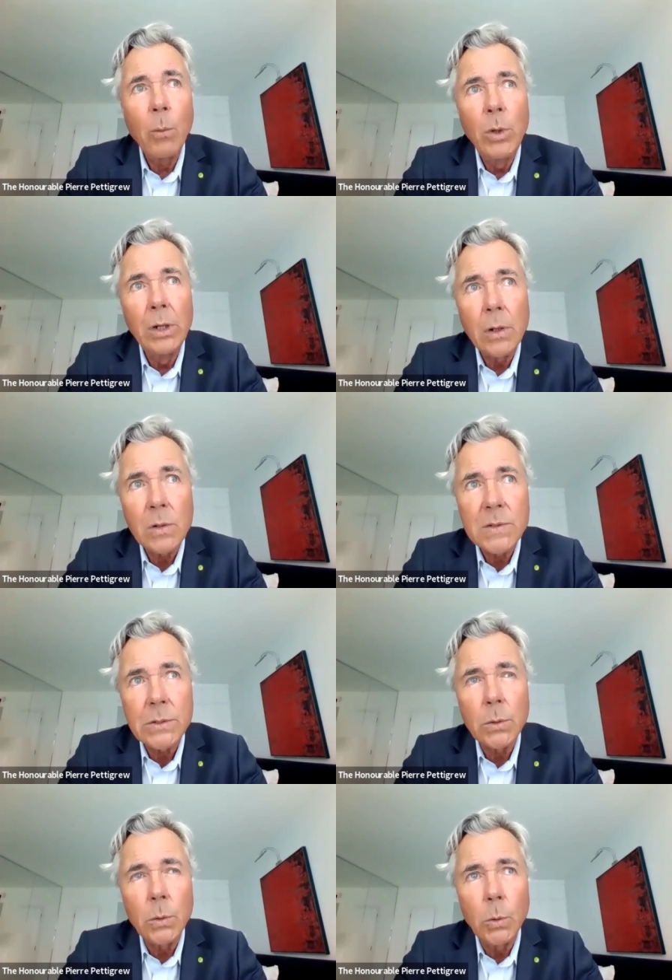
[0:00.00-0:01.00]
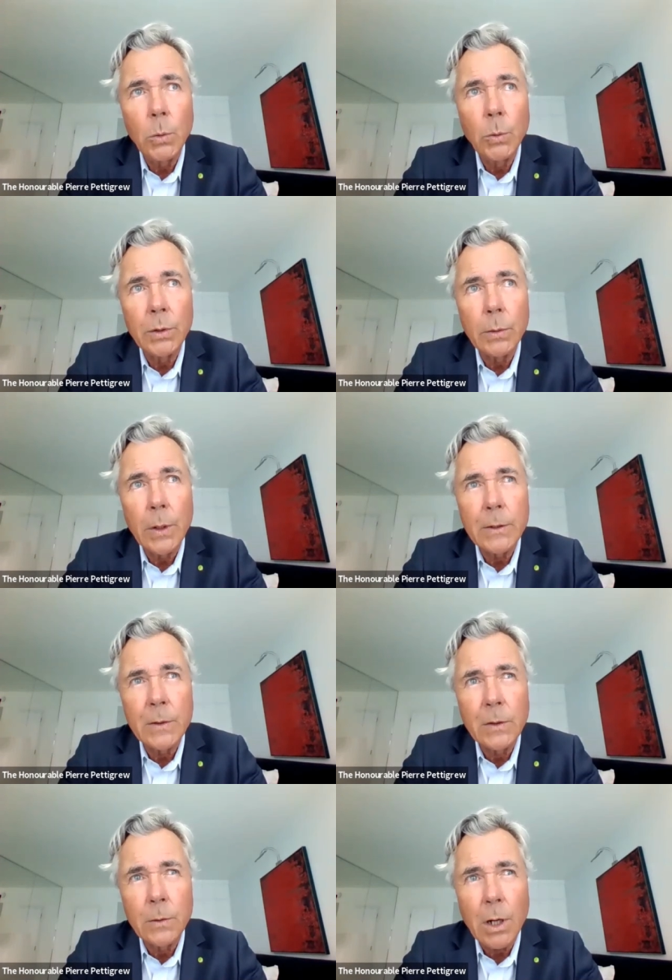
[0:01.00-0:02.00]
I will also
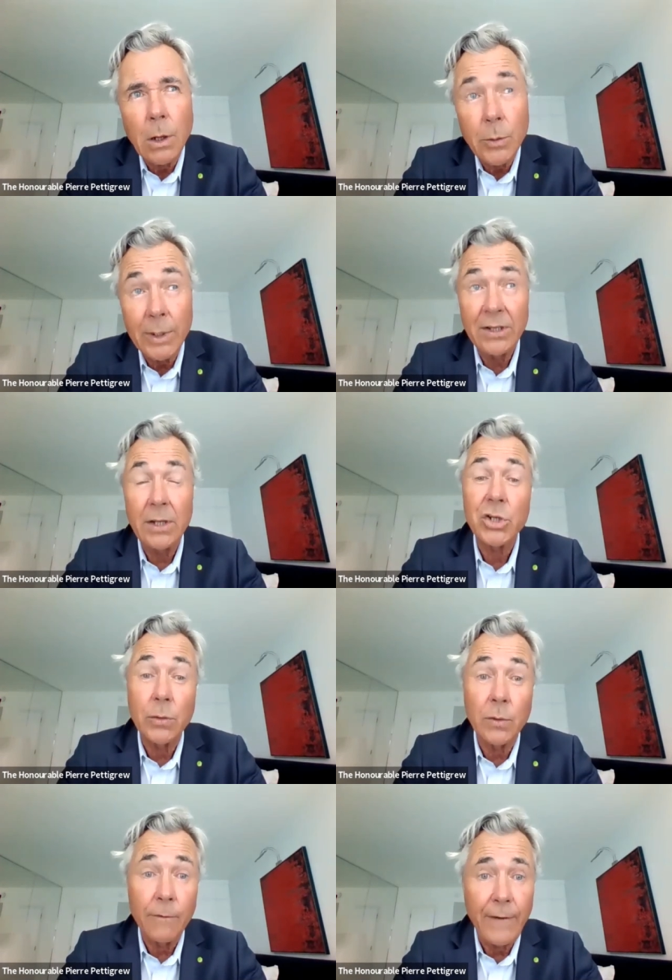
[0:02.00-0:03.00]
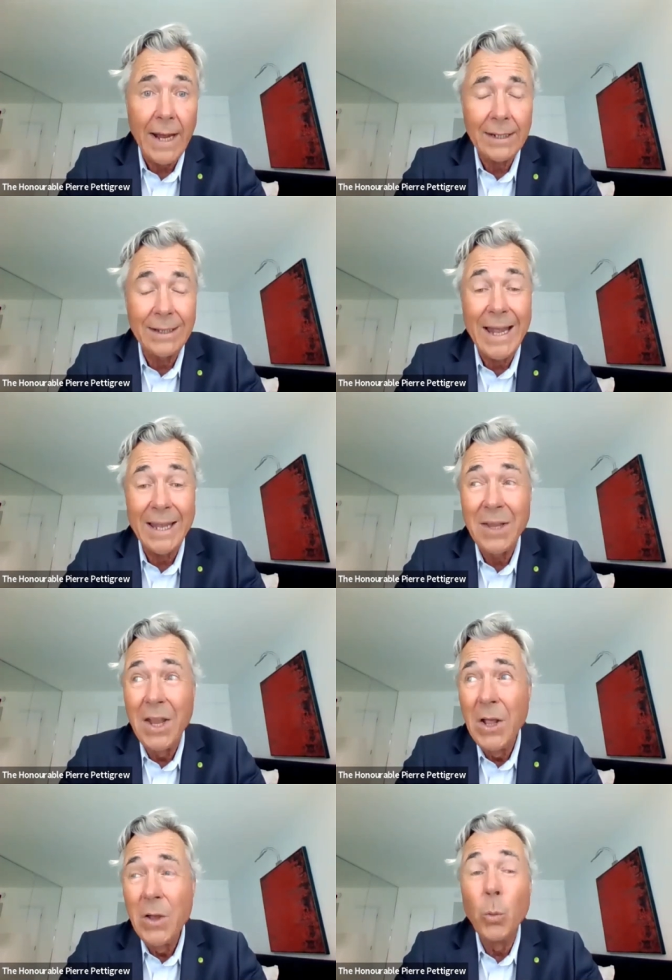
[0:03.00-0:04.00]
call your attention on the fact that
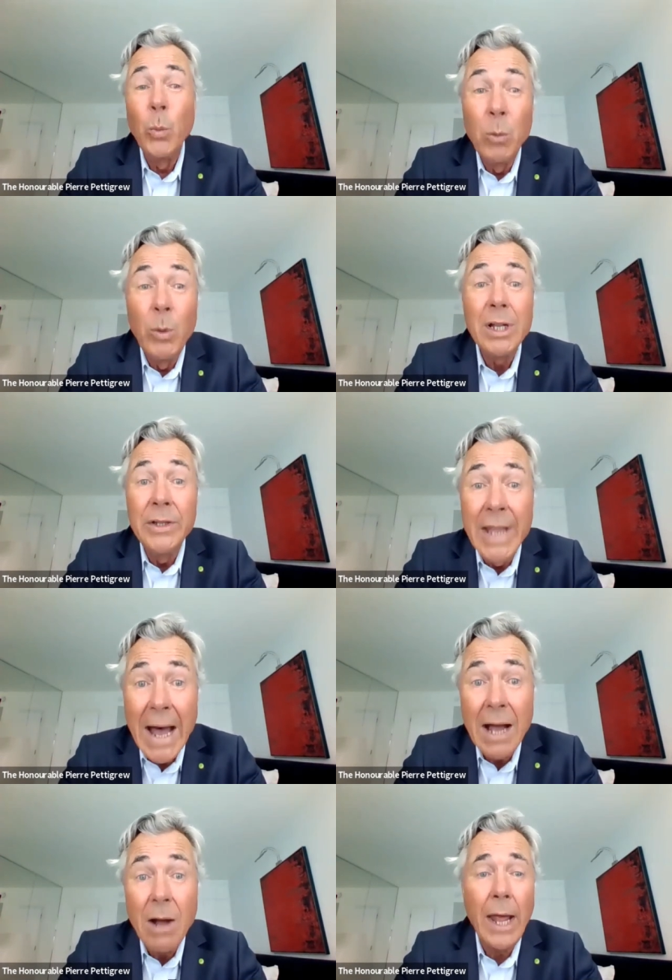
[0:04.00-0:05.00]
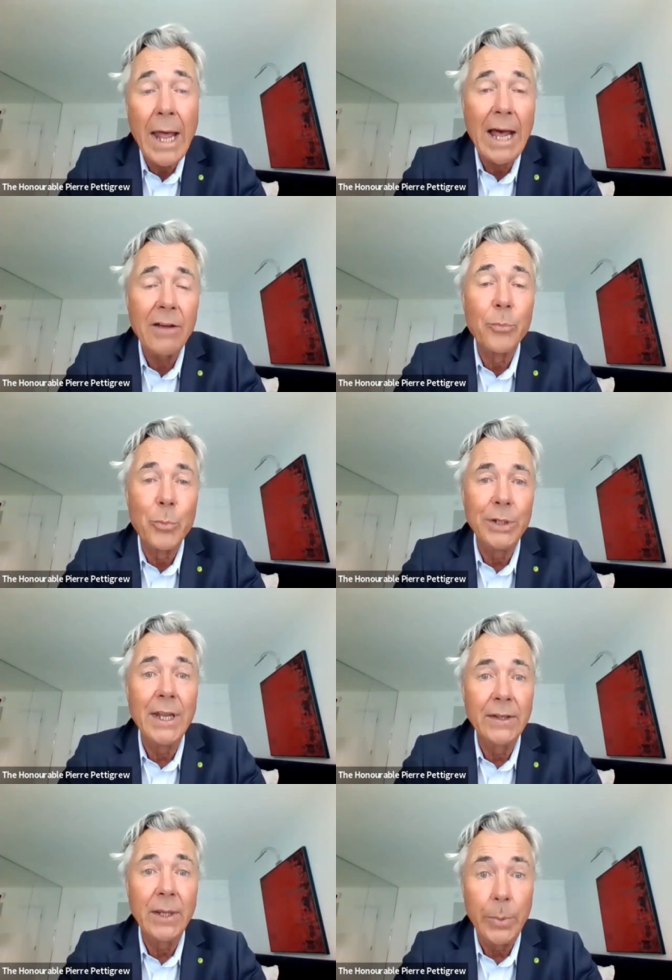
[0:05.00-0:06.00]
we will now have
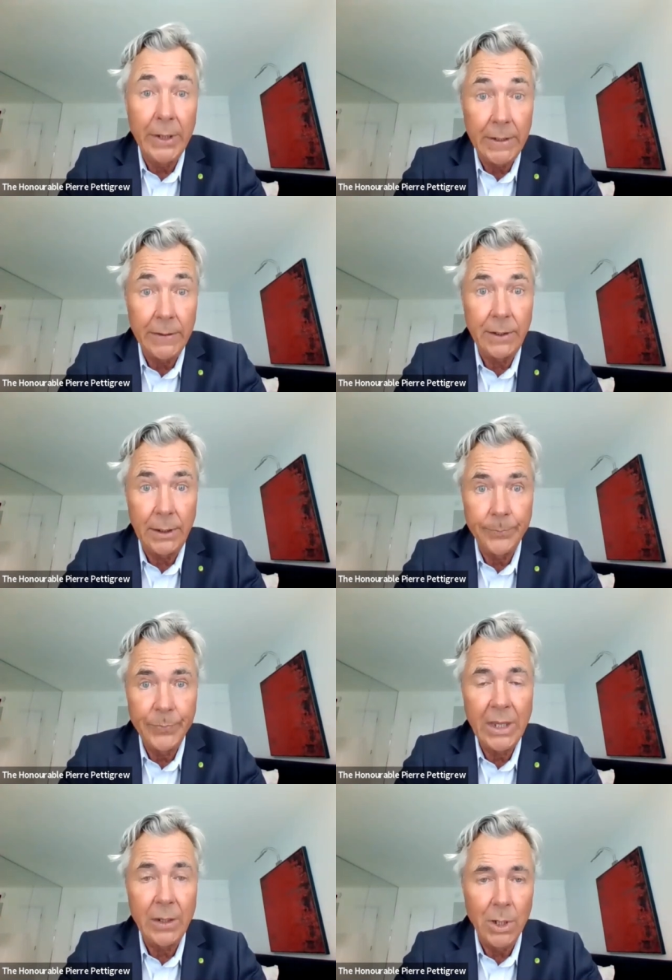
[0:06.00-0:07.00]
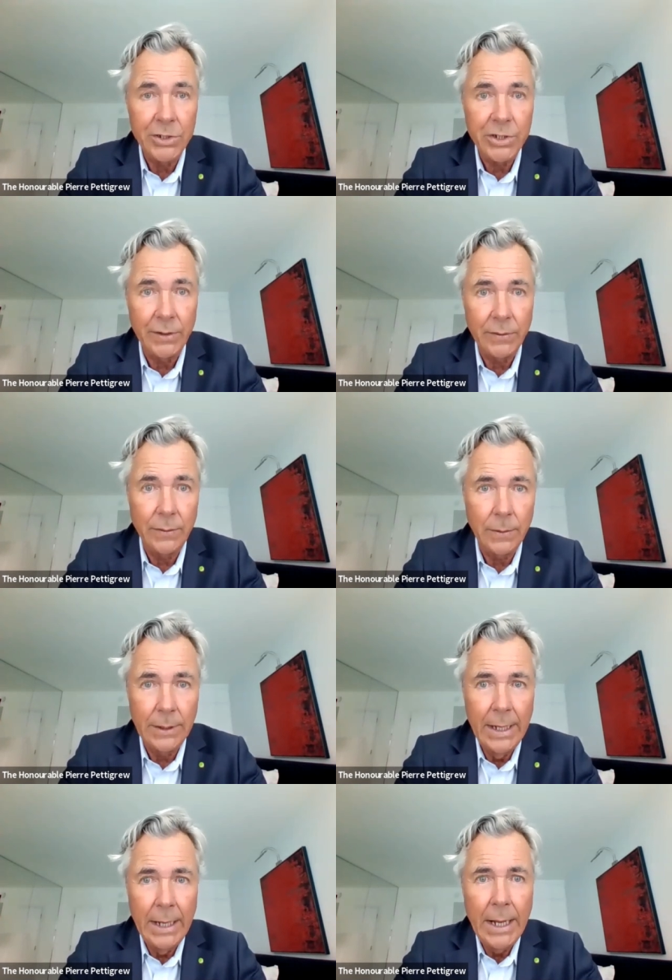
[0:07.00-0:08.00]
predictability in
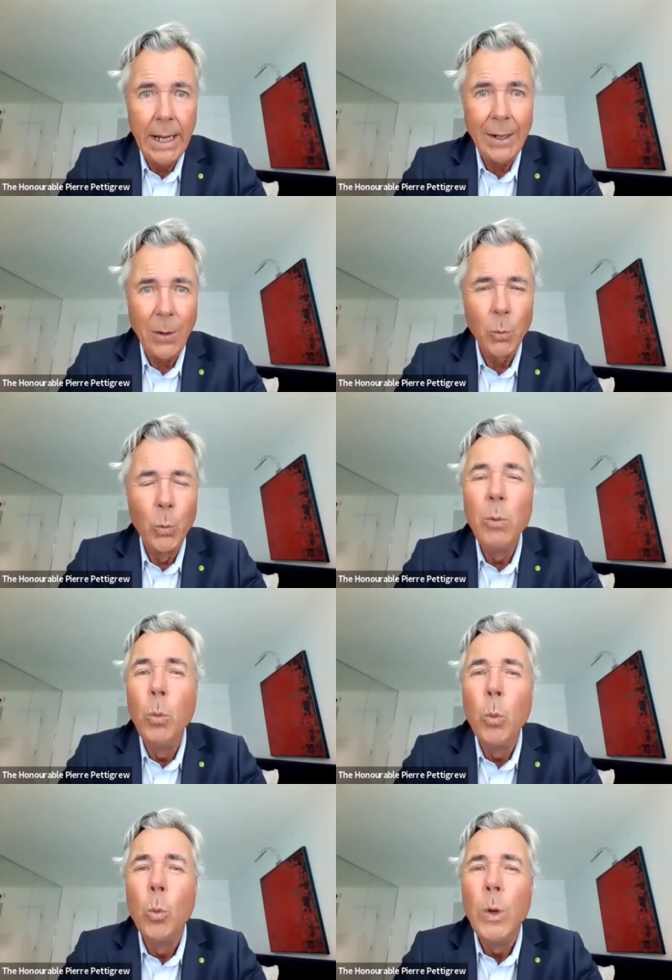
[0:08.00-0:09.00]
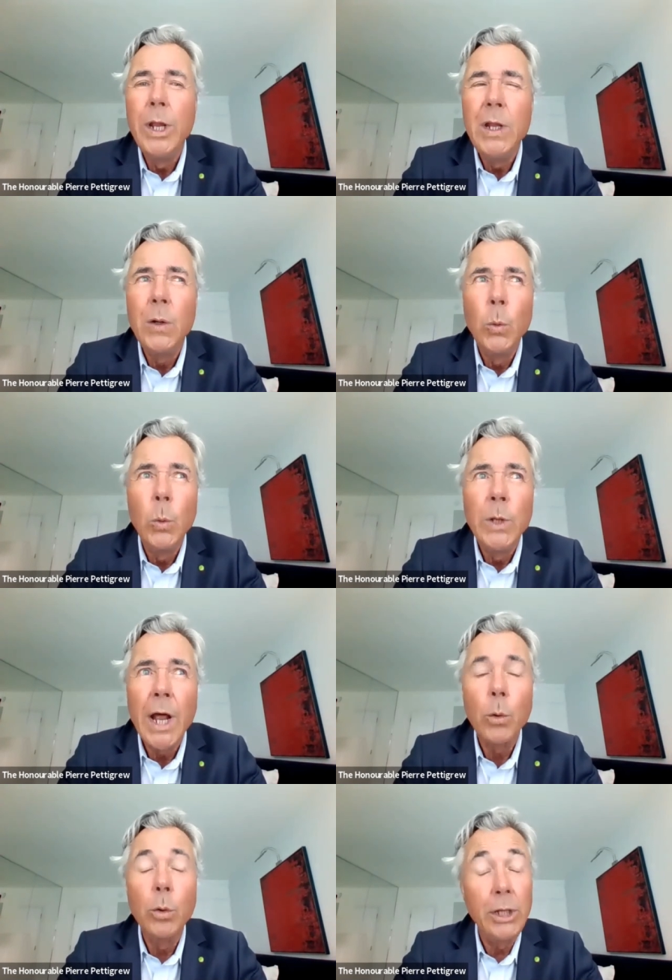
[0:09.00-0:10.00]
Washington. Uh, we, we,
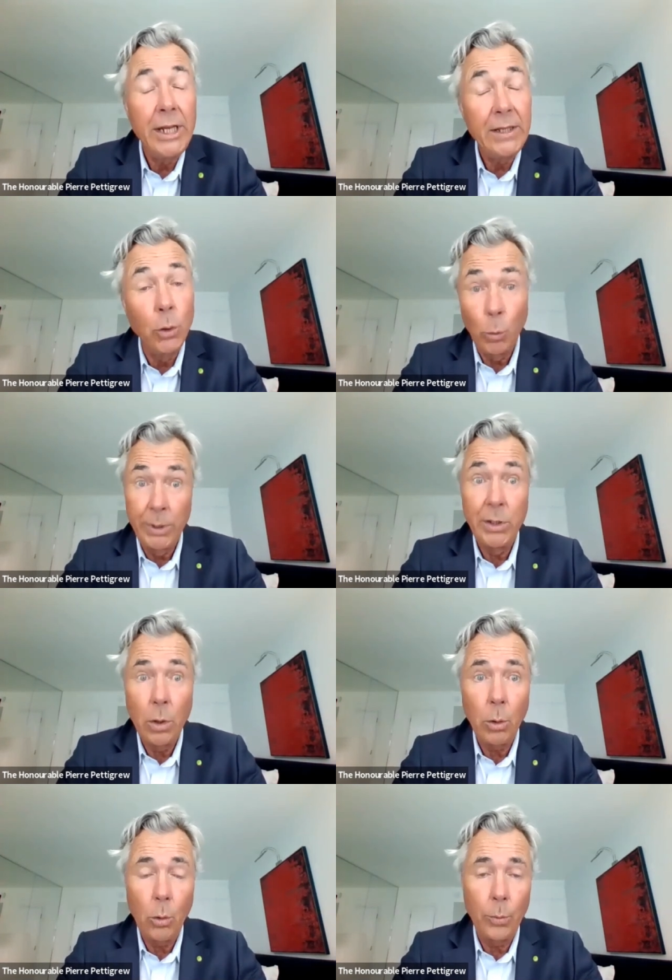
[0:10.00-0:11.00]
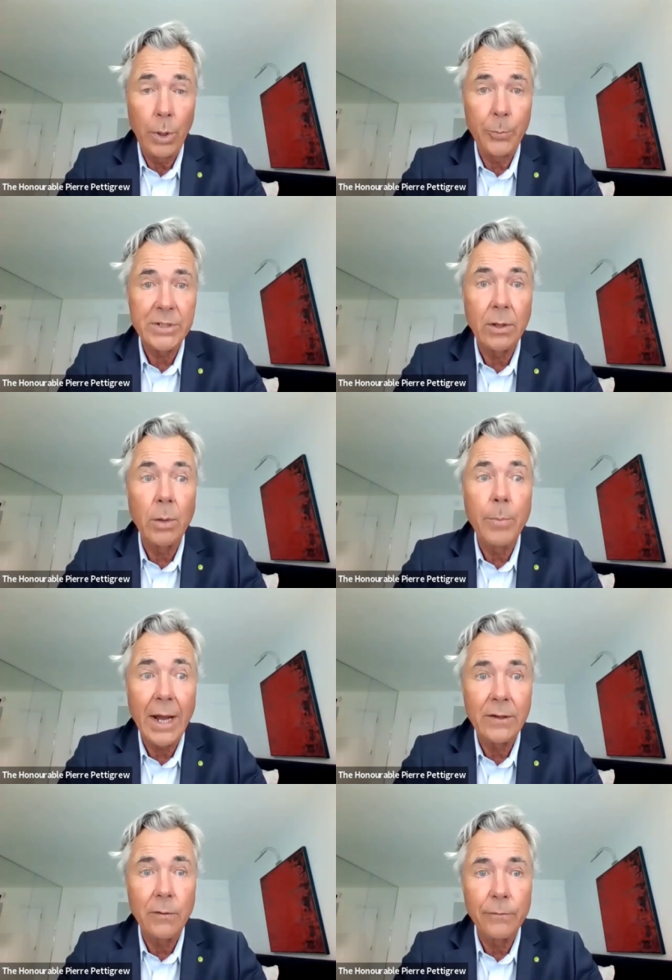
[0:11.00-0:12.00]
not only do we know uh, President
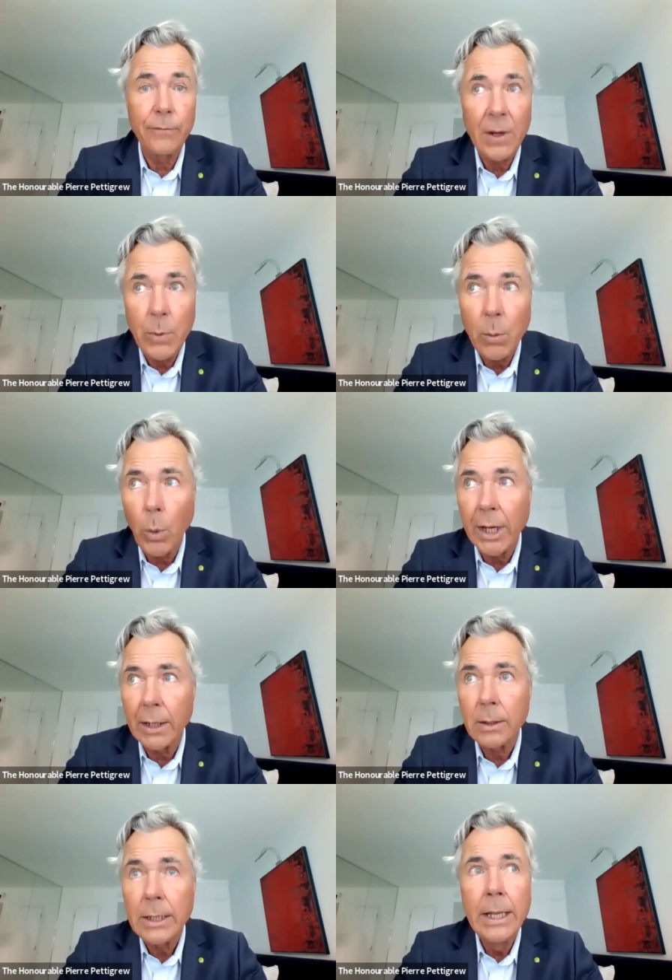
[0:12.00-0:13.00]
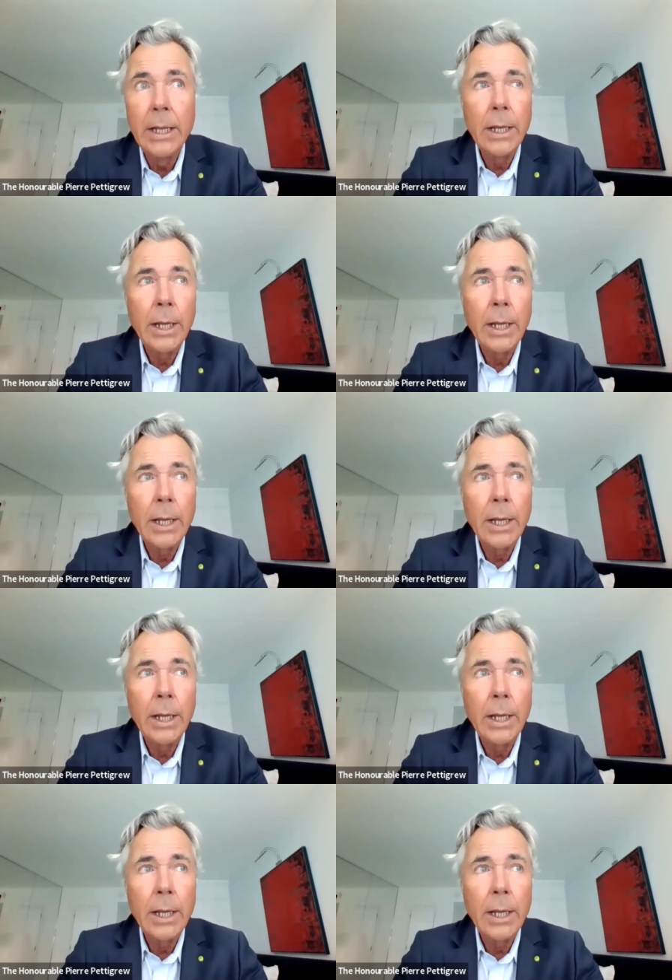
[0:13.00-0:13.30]
Biden very well,